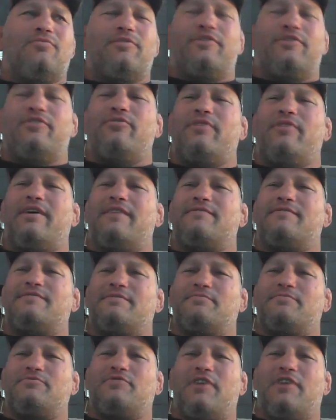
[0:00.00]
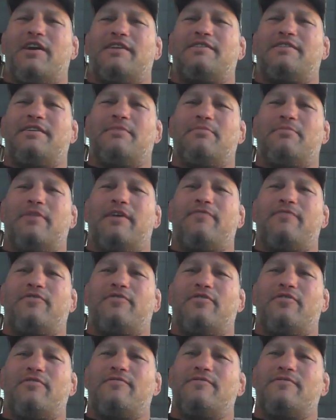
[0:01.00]
we do have some tri-tip
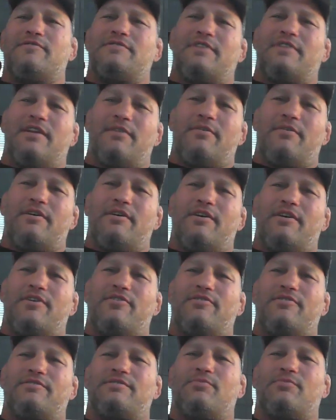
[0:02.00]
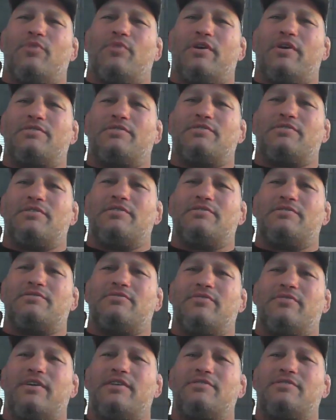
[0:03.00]
leftovers, and I cooked some wings
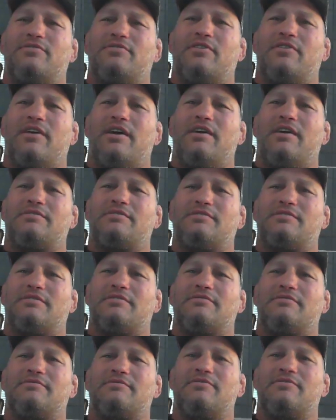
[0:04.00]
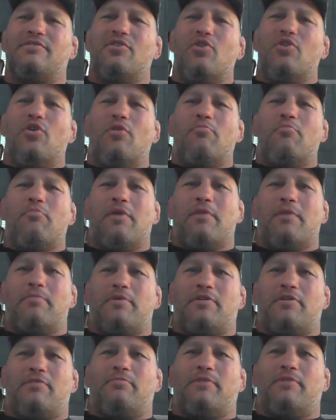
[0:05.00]
also yesterday. So
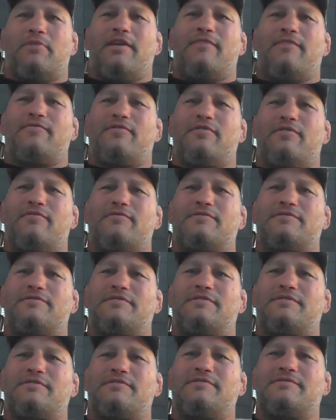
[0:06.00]
maybe it'll be leftovers.